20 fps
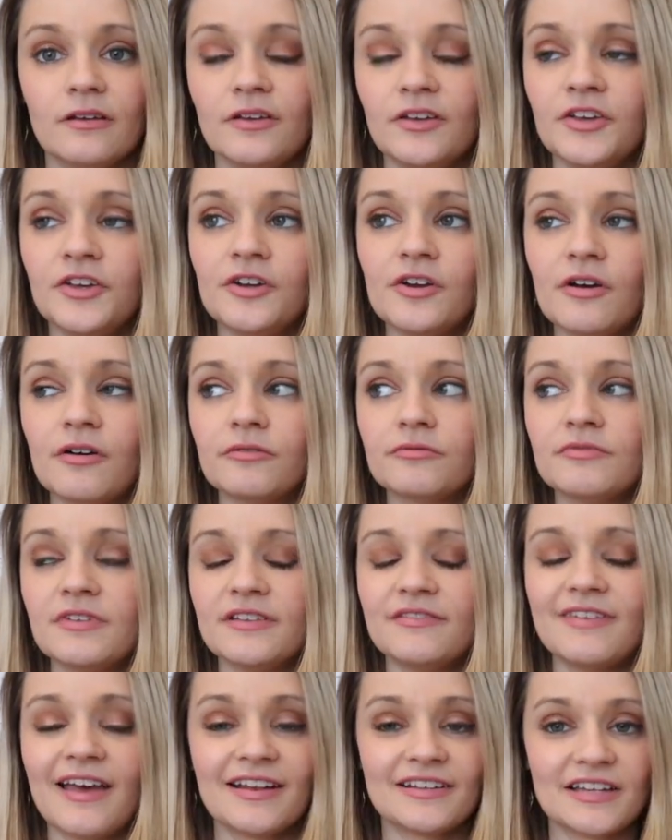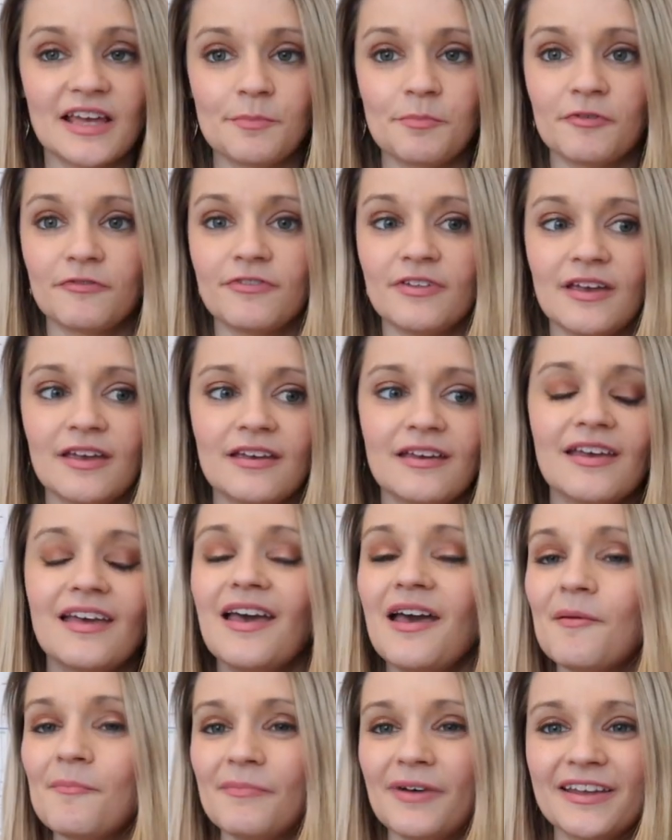you know, that type of thing.
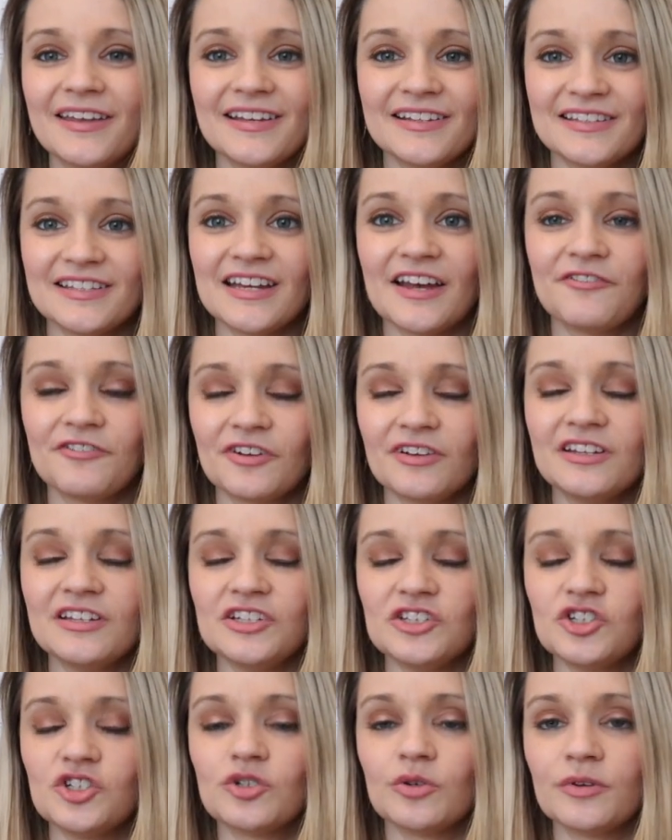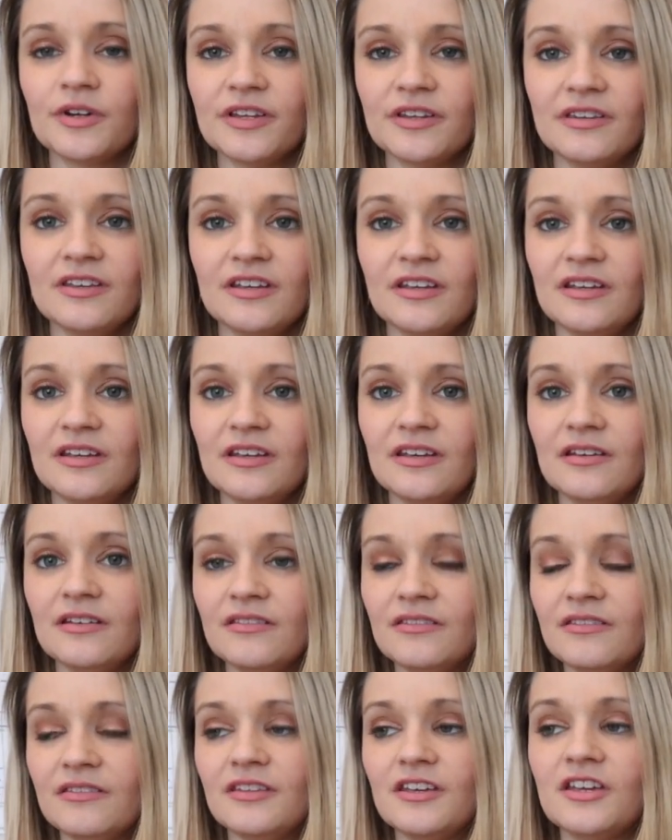My kids definitely enjoyed
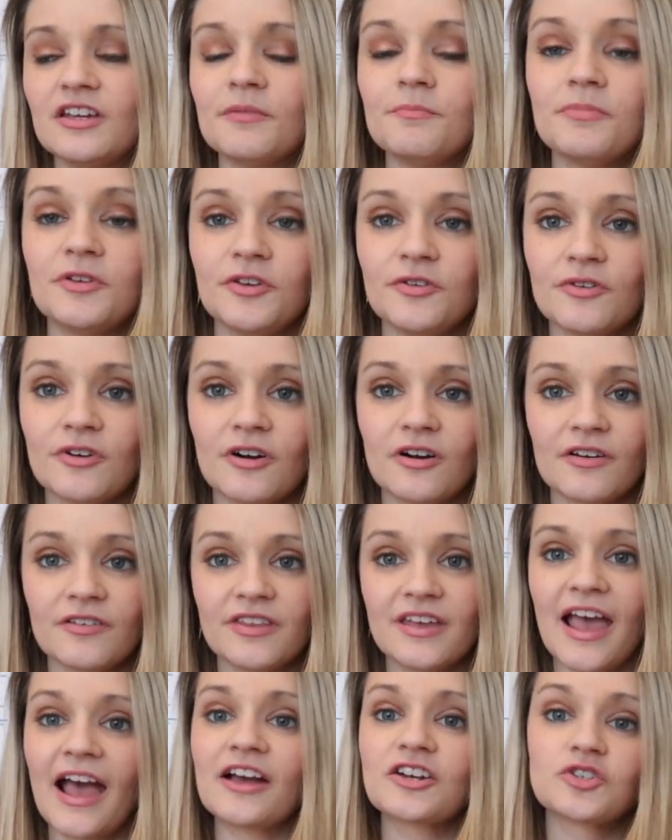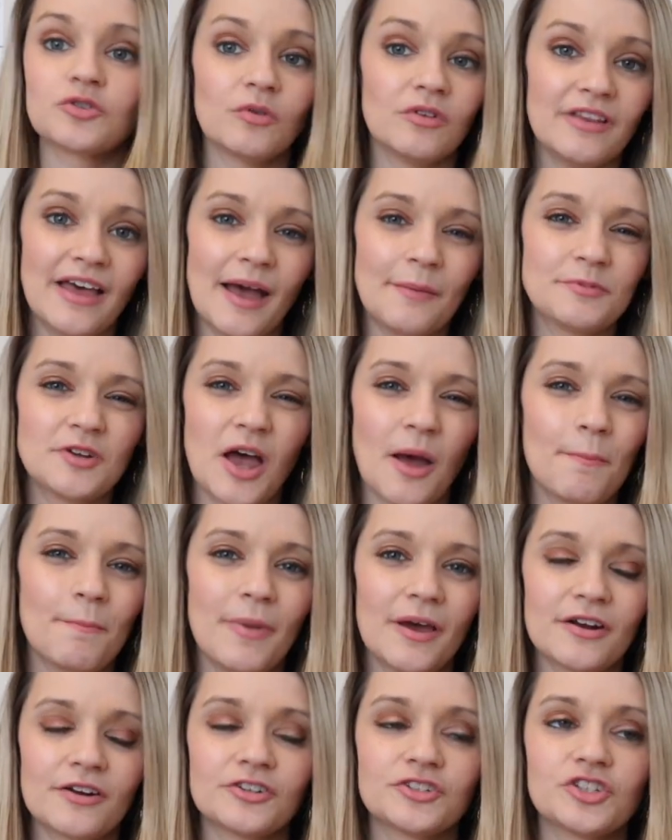the computer, the actual laptop
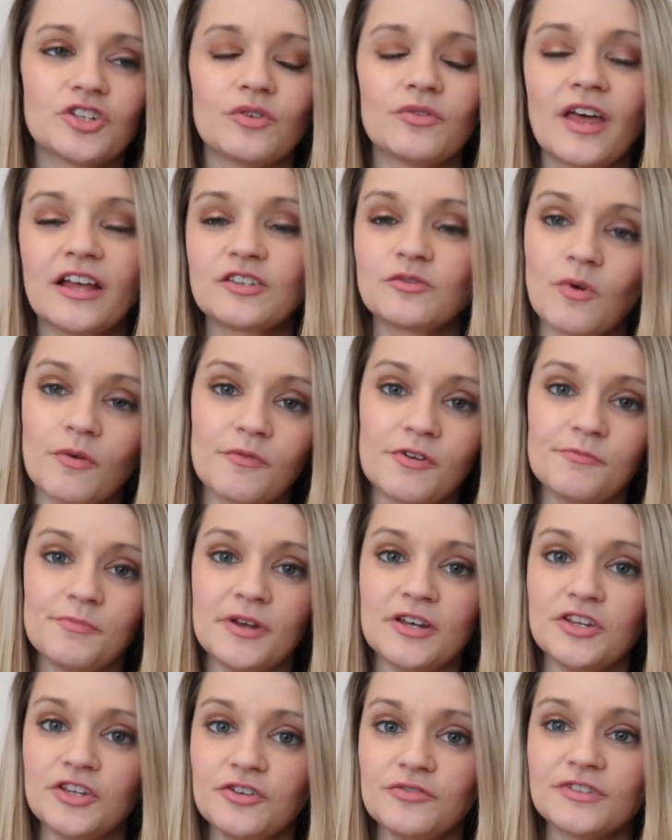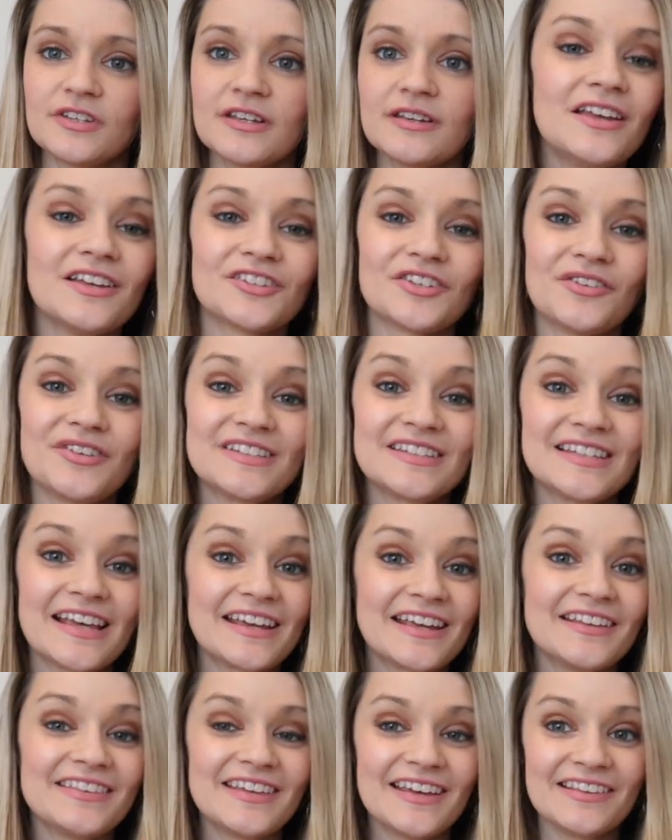better. So that's what we've been using. So the
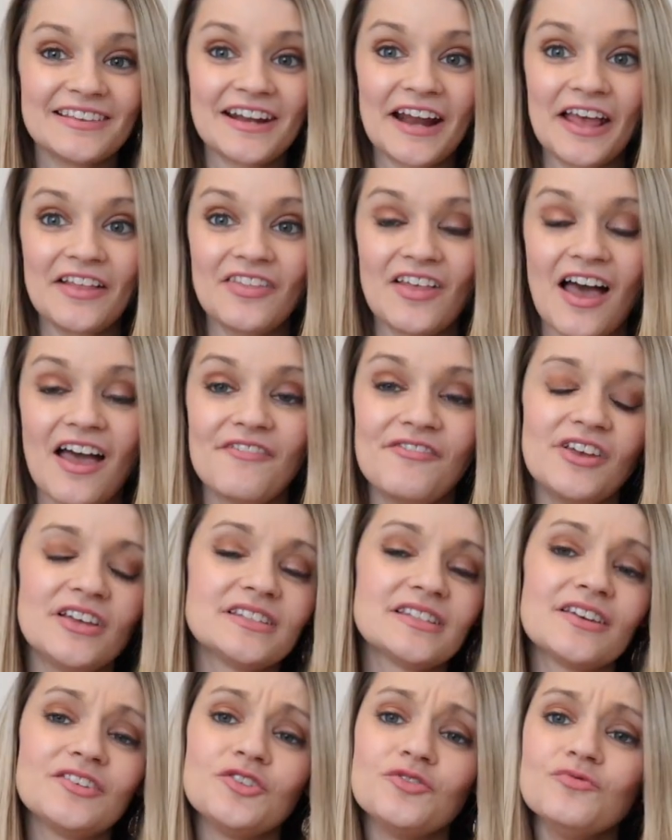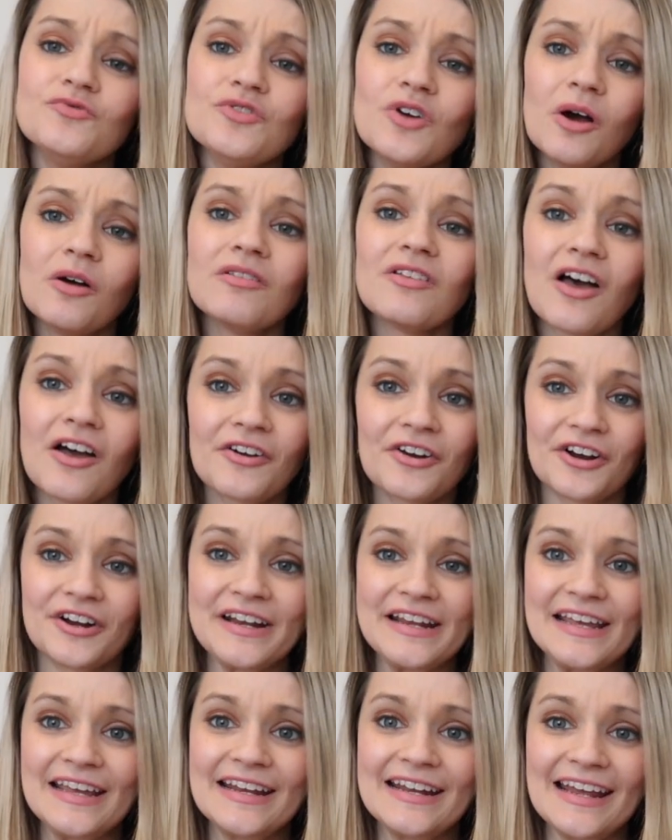second thing that I love is that you no longer
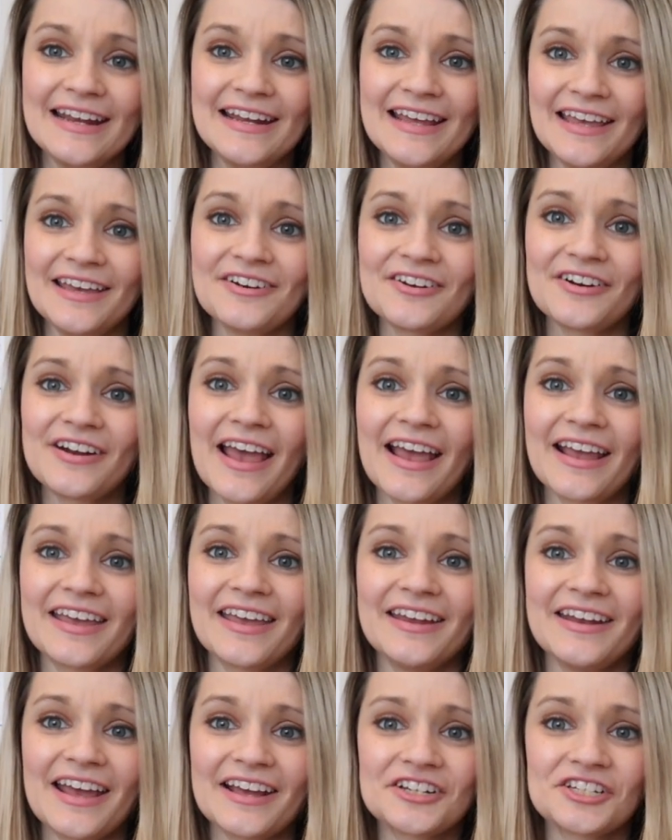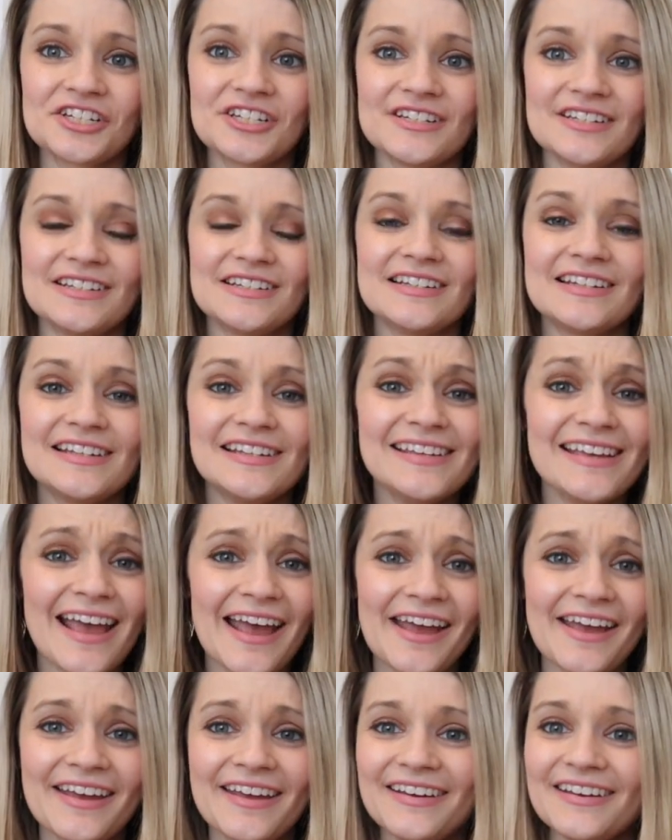need an internet connection.
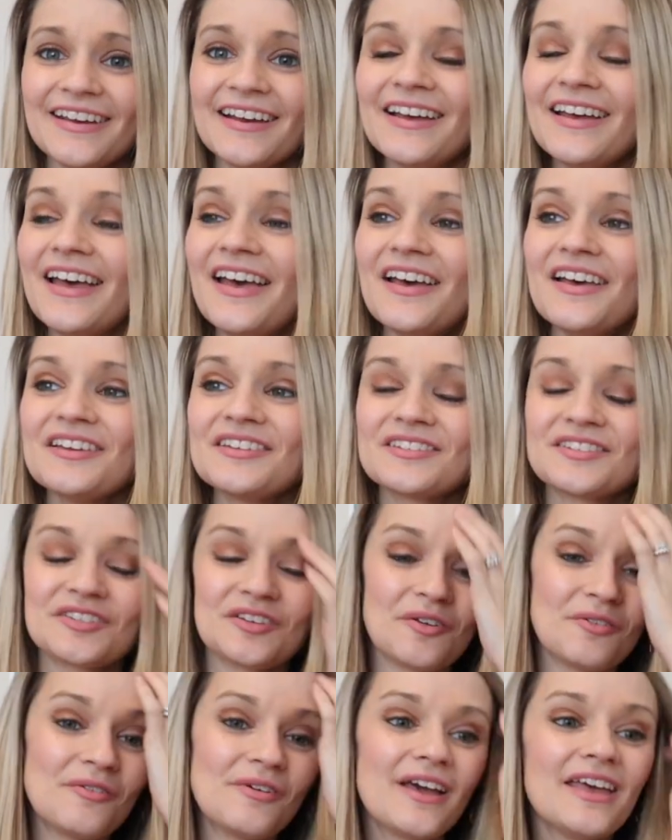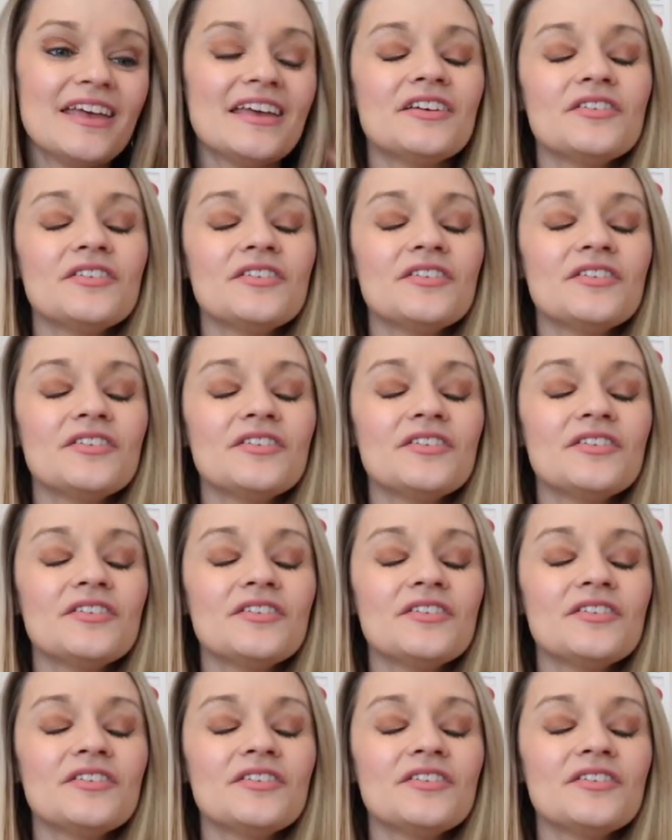Yay! So